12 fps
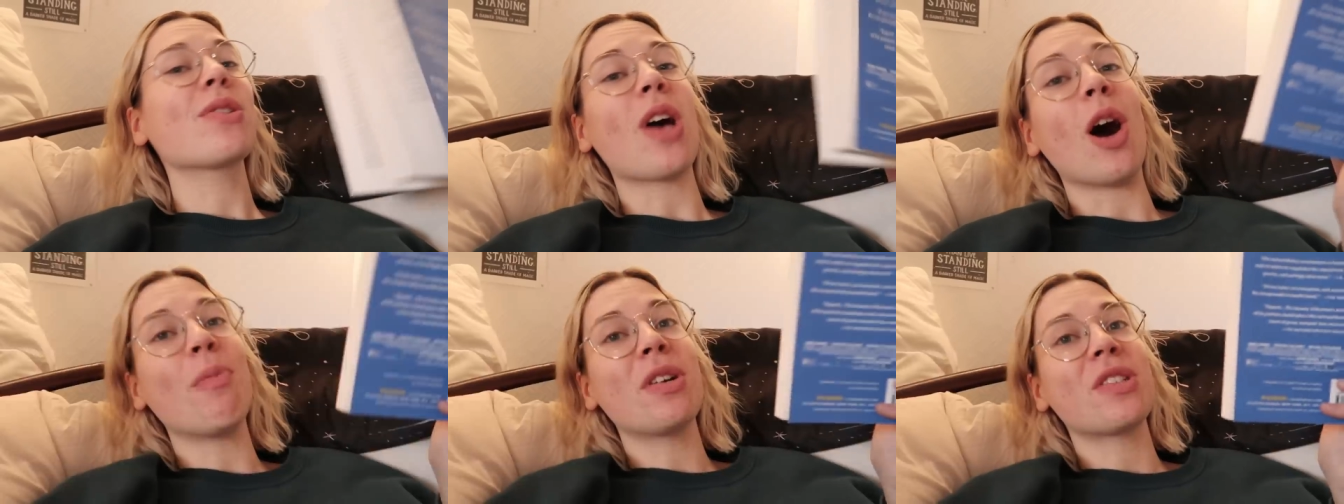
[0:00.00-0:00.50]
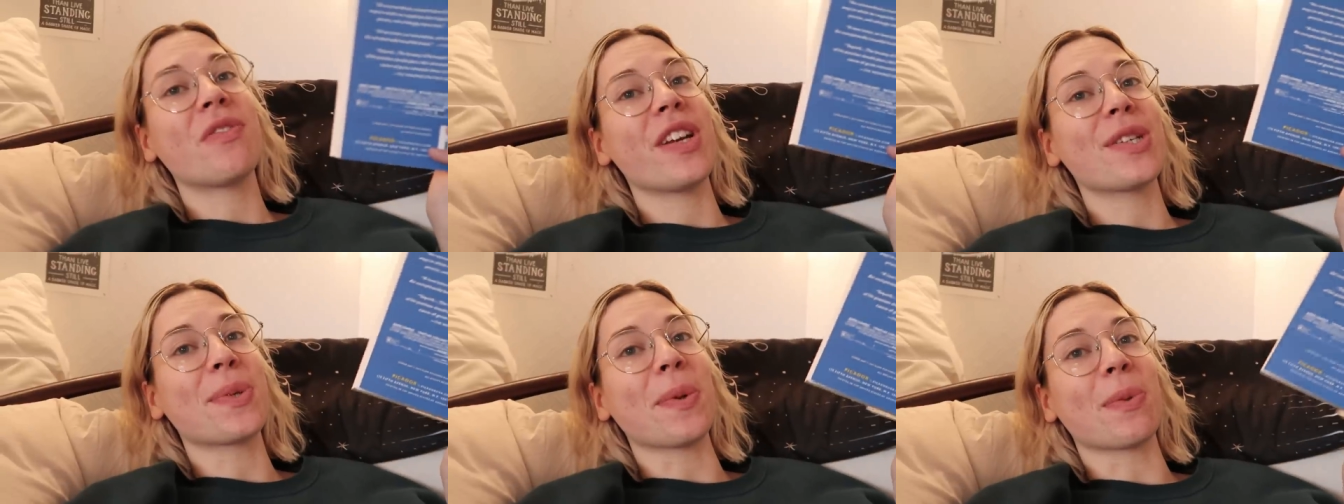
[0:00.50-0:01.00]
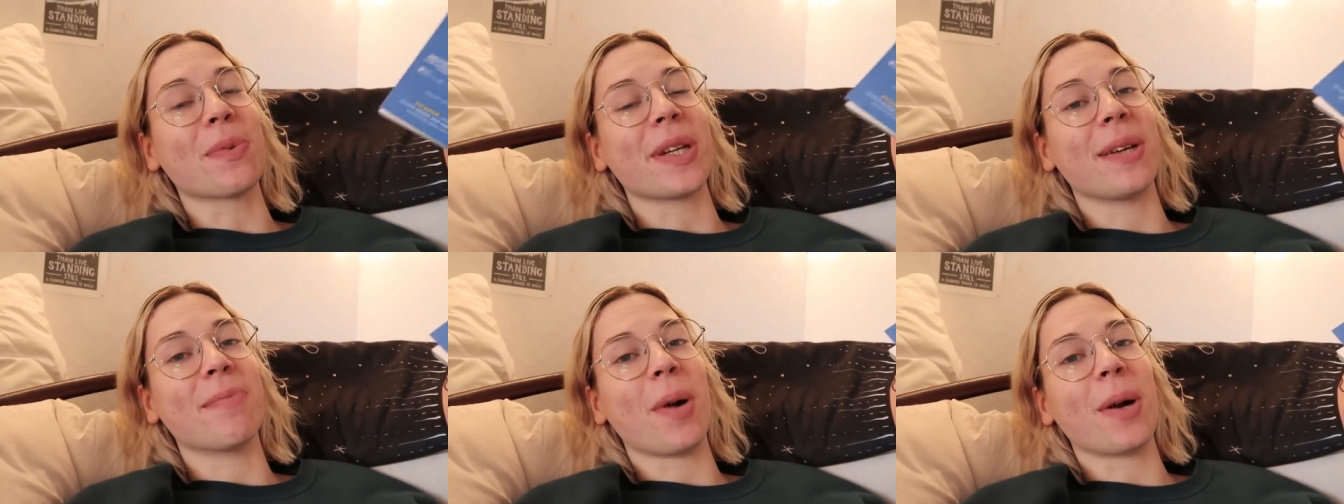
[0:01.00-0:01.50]
I was almost finished with
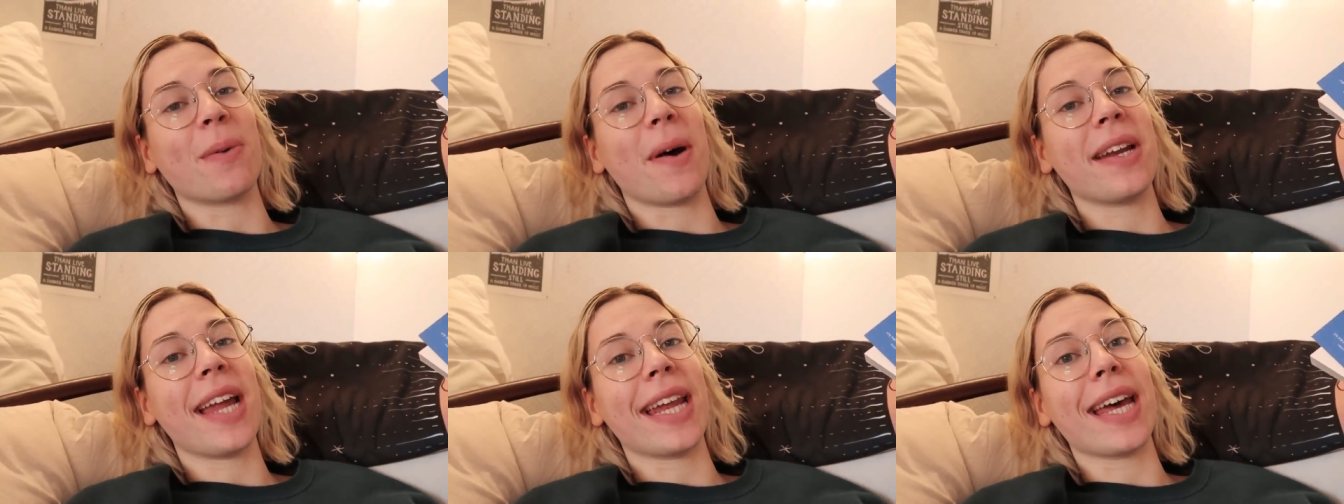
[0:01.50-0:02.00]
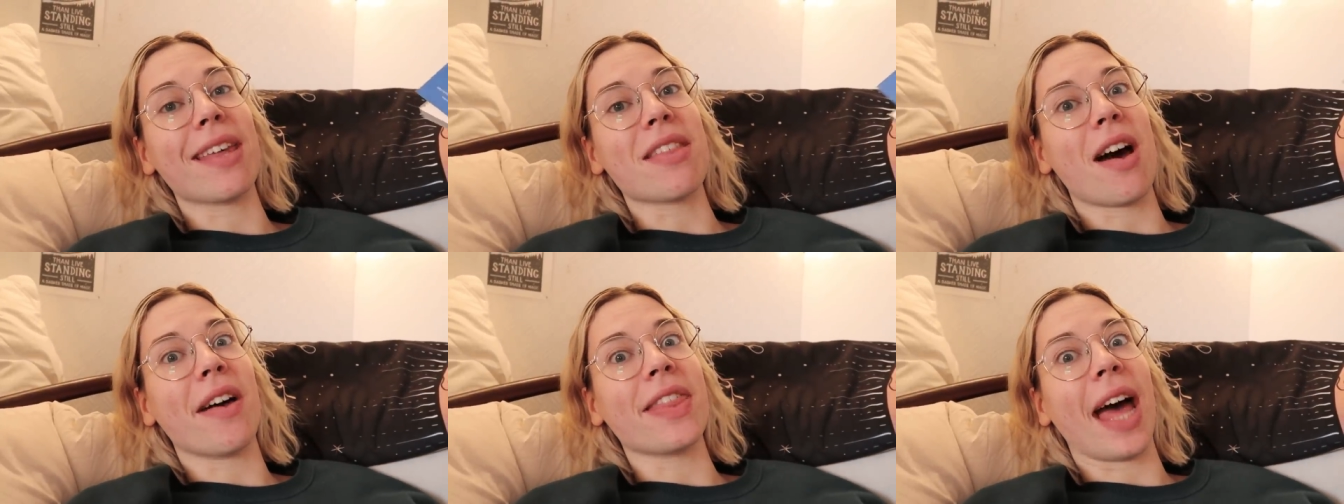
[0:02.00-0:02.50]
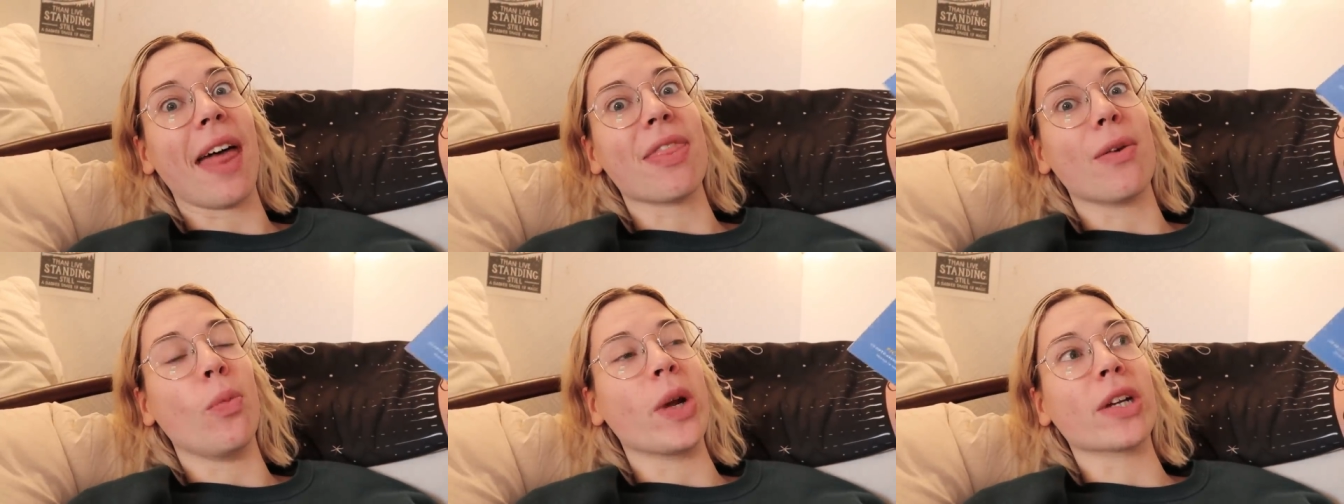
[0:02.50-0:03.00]
reading part one and I thought
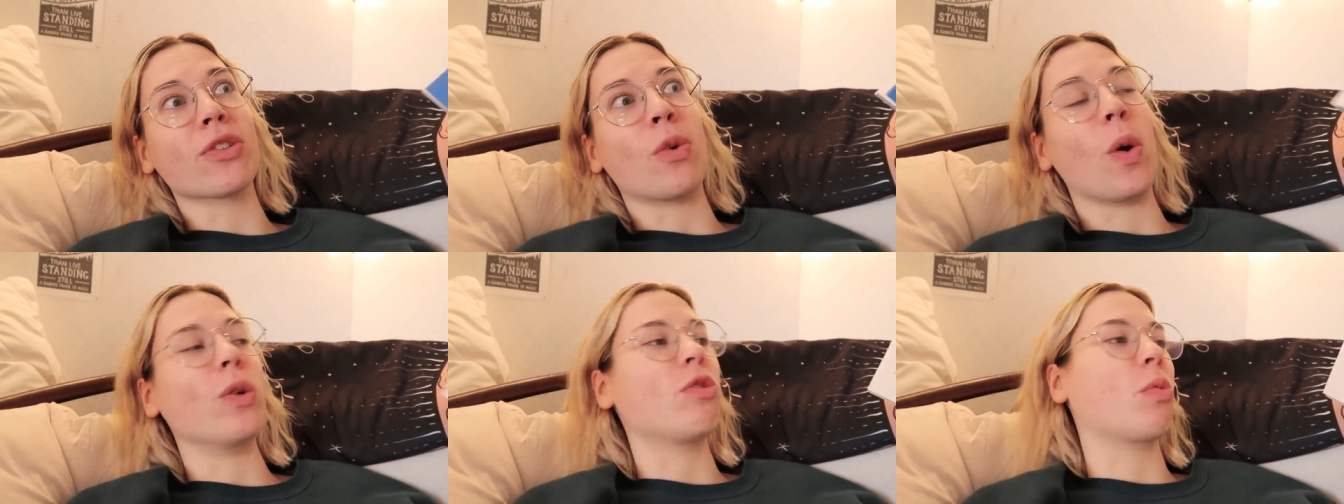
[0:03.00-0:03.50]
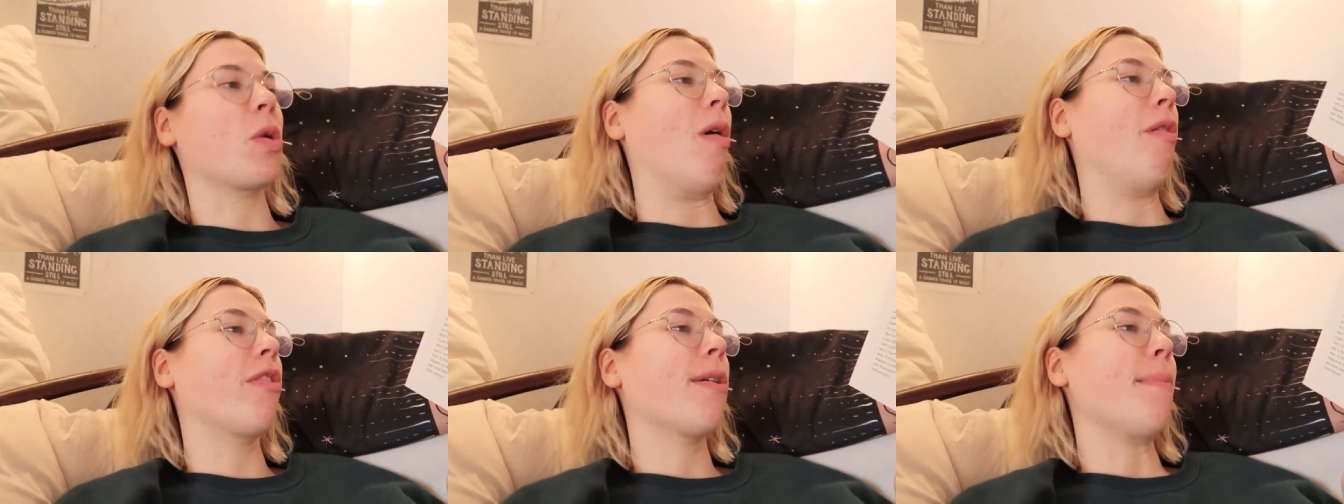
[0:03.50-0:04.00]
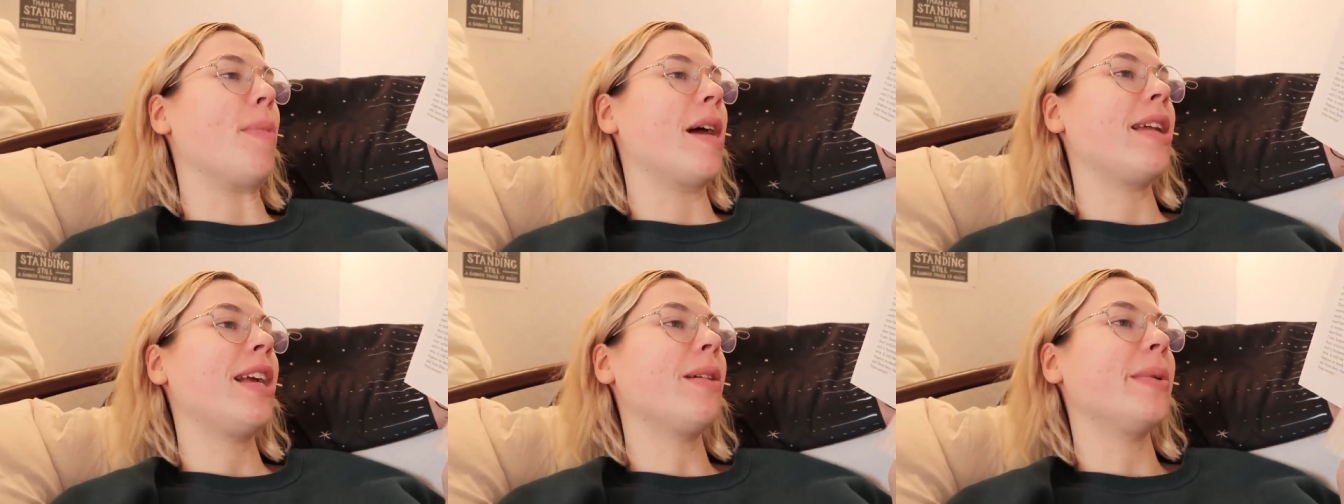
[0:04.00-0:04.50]
that the weird quotes were over,
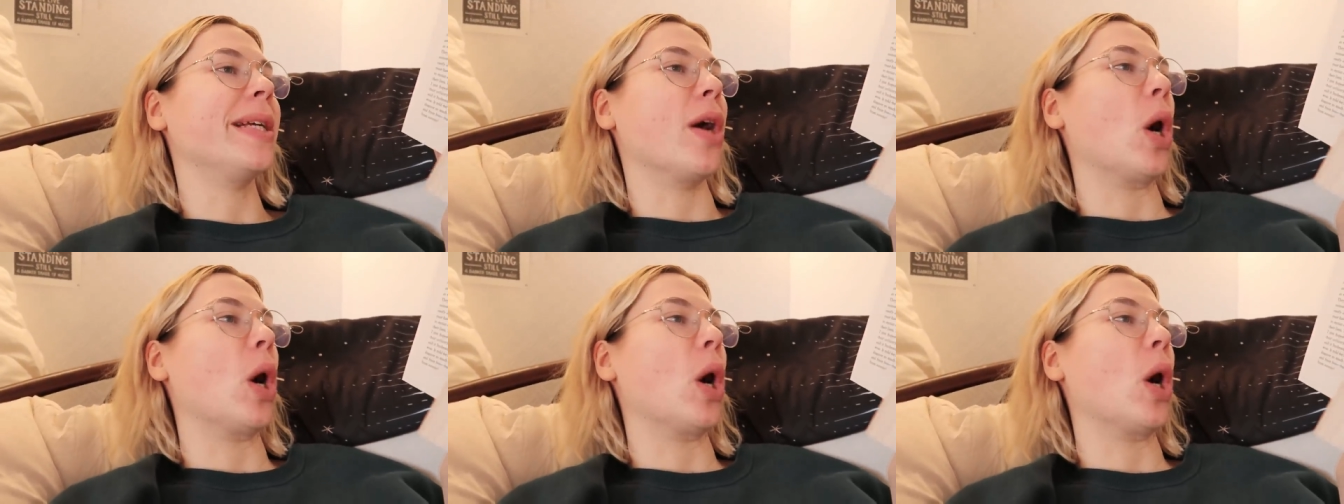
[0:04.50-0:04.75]
but here we